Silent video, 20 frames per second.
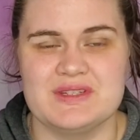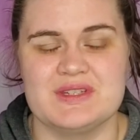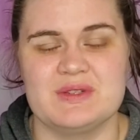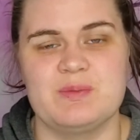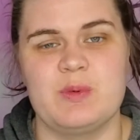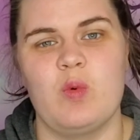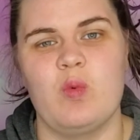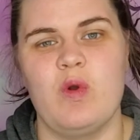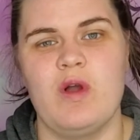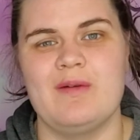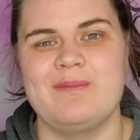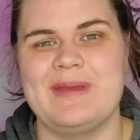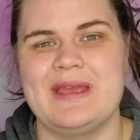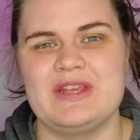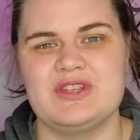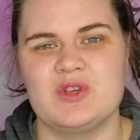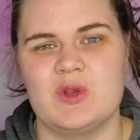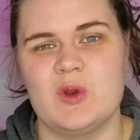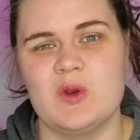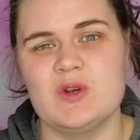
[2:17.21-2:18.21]
but what makes
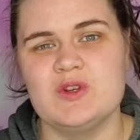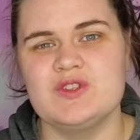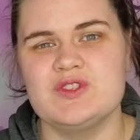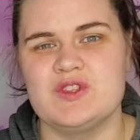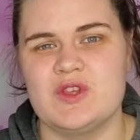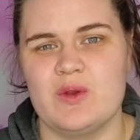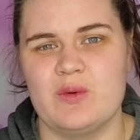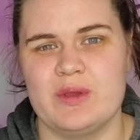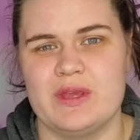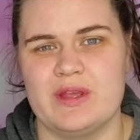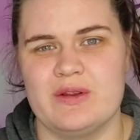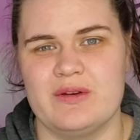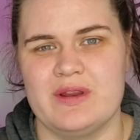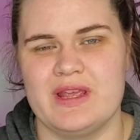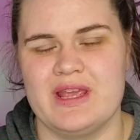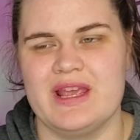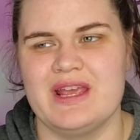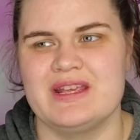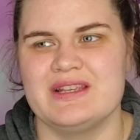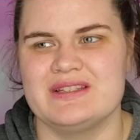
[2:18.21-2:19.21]
hers so eerie
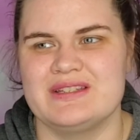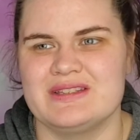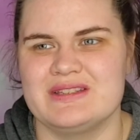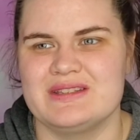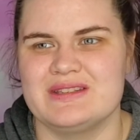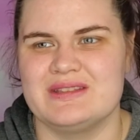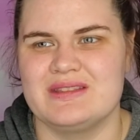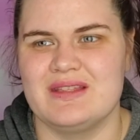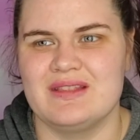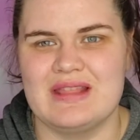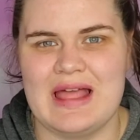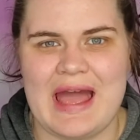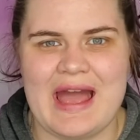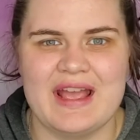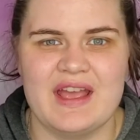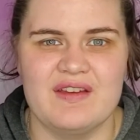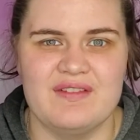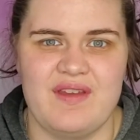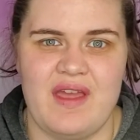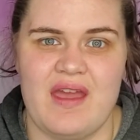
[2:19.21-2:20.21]
is the lack
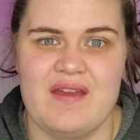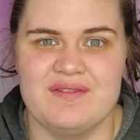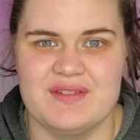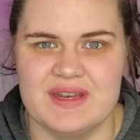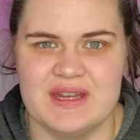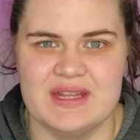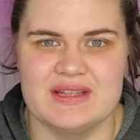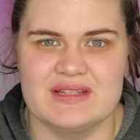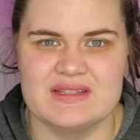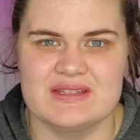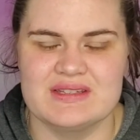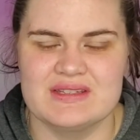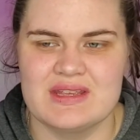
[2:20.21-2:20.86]
of evidence